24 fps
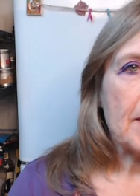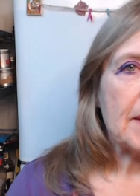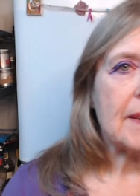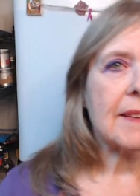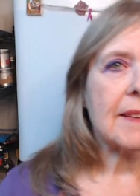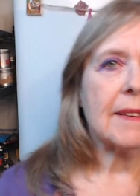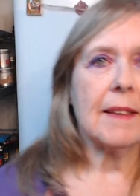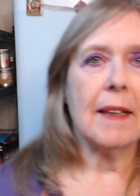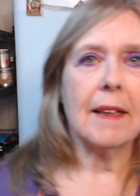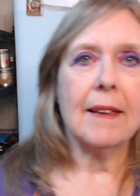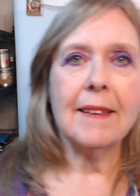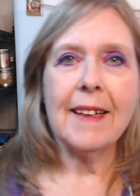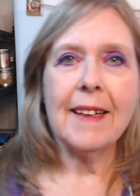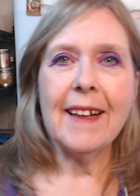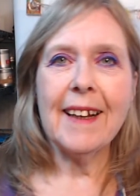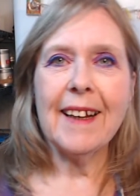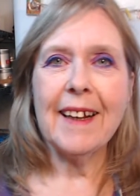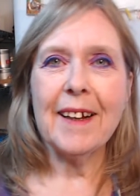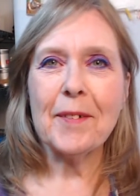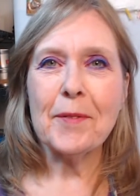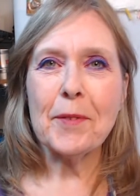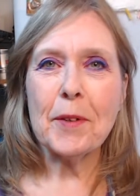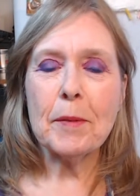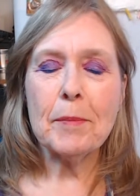Happy
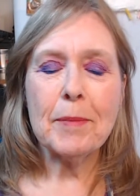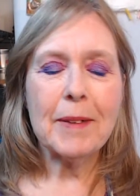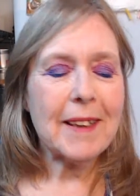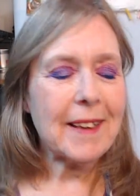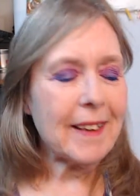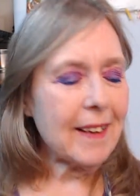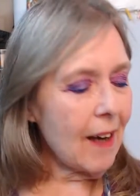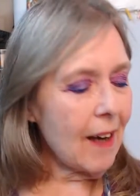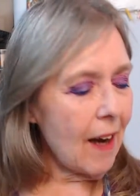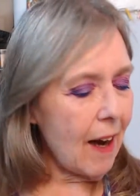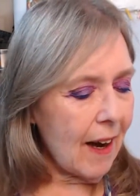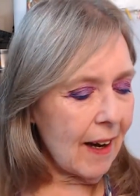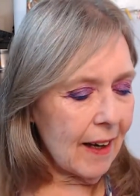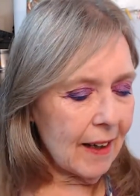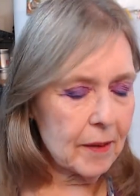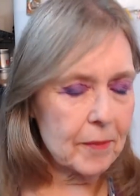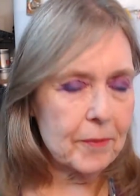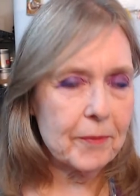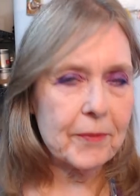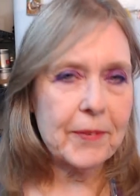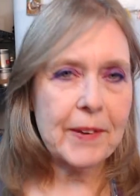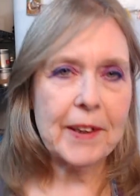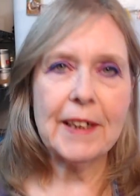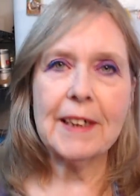Sunday, everybody.
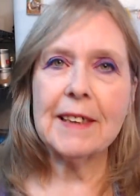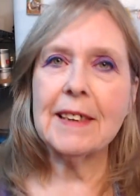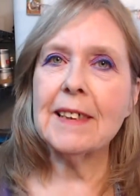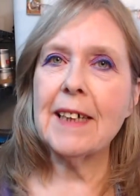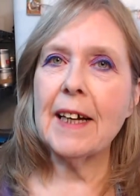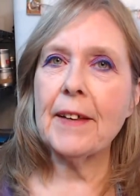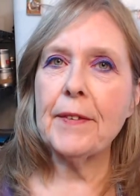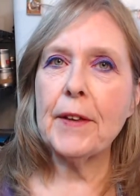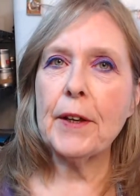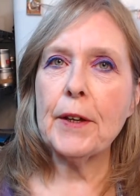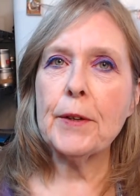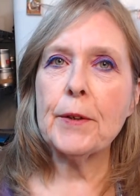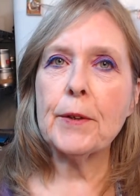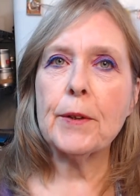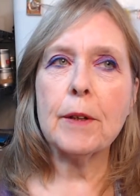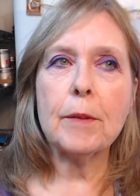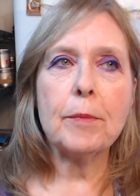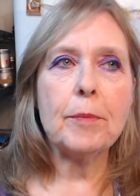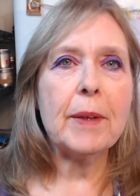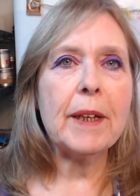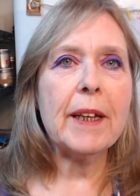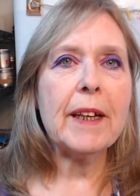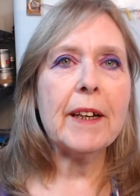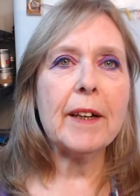I am very glad that you
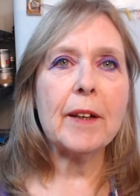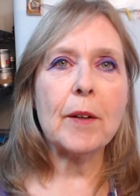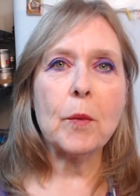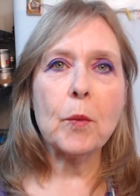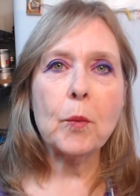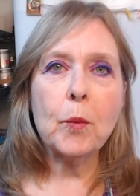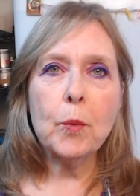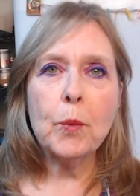could be here.